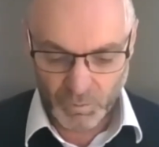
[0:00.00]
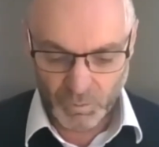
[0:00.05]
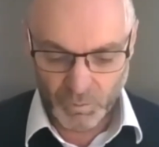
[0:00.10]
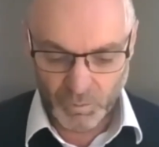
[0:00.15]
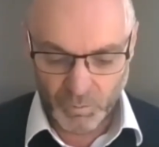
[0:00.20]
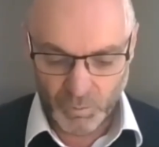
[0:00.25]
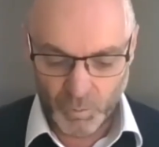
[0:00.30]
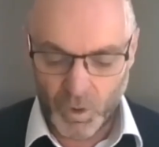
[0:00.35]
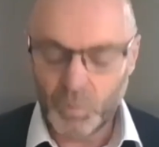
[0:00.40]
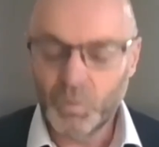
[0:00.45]

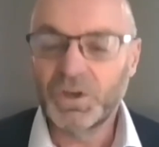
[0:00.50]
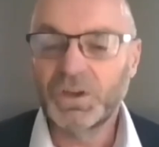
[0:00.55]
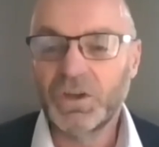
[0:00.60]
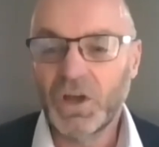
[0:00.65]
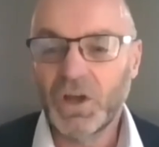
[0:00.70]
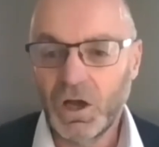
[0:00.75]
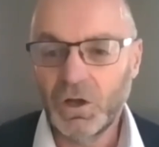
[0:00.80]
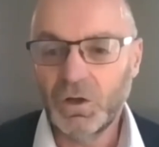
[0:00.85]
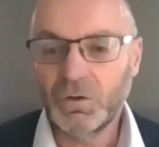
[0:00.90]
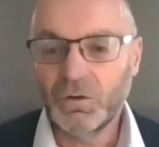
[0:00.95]
What we
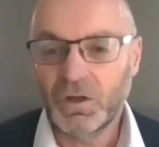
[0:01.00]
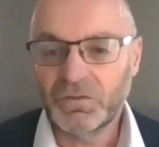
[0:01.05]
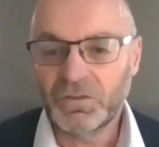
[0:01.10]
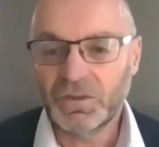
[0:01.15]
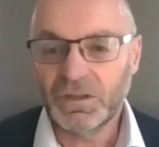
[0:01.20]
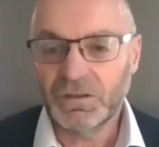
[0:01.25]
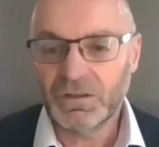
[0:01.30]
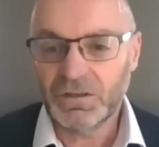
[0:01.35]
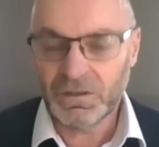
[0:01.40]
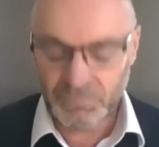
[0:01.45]
know, I
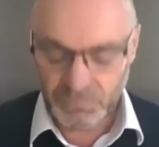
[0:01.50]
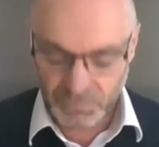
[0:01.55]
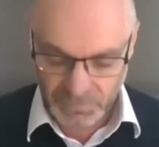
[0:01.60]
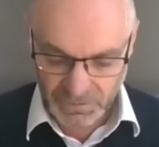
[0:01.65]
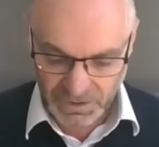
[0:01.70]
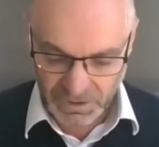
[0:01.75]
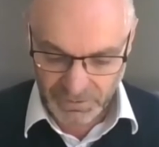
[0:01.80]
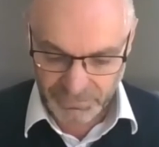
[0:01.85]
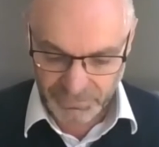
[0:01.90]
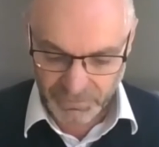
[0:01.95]
think,
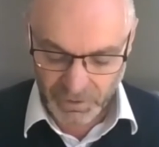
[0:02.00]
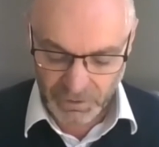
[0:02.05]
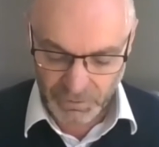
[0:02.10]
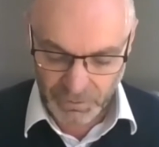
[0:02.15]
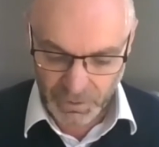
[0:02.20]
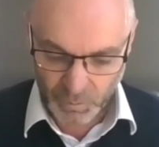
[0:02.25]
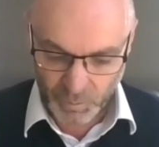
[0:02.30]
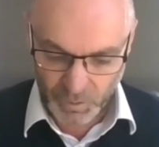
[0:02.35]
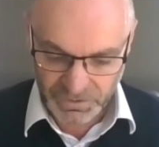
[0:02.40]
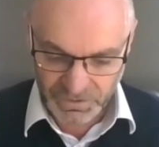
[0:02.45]

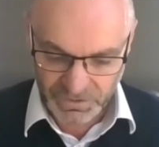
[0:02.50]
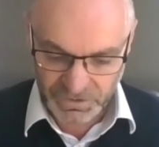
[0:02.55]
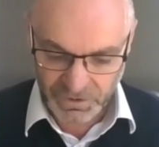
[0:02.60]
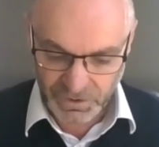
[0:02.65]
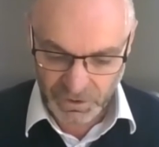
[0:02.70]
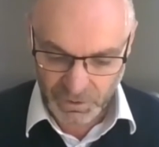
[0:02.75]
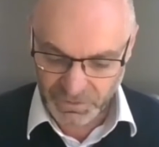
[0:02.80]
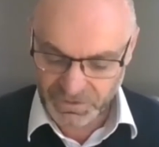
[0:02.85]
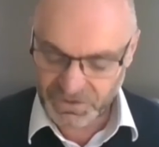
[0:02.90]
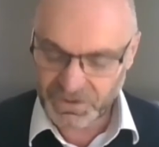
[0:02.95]
following what Sarah
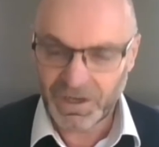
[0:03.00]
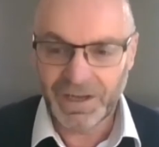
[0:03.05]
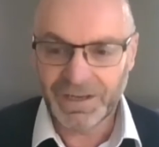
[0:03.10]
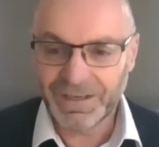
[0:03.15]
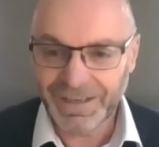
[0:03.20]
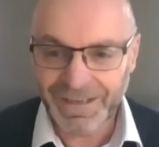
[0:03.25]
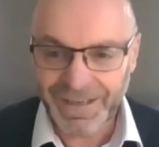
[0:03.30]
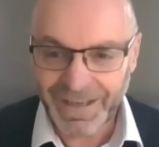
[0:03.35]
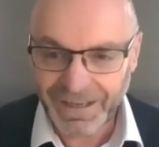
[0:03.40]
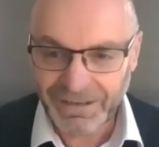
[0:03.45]
was saying
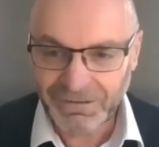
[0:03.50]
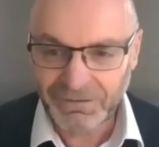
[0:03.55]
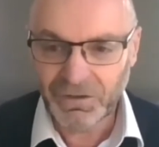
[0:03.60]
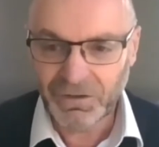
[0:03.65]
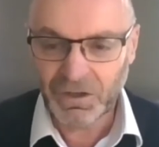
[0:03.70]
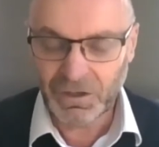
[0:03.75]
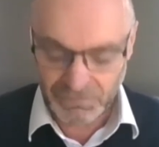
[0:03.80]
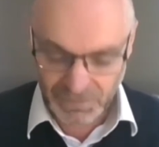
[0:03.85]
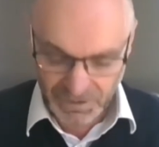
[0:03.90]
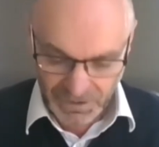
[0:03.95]
again,
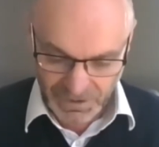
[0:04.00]
that